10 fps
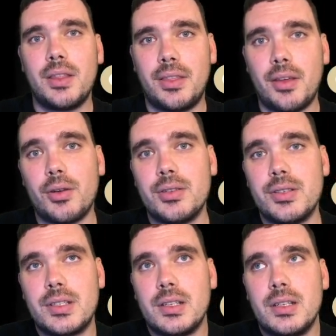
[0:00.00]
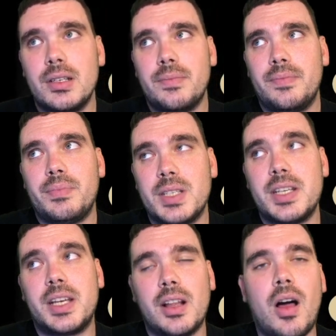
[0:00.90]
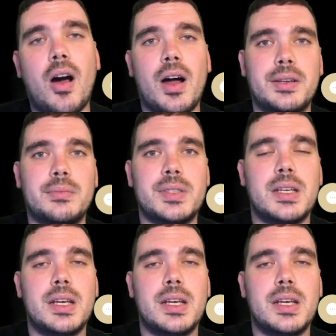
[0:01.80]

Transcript: those particular items.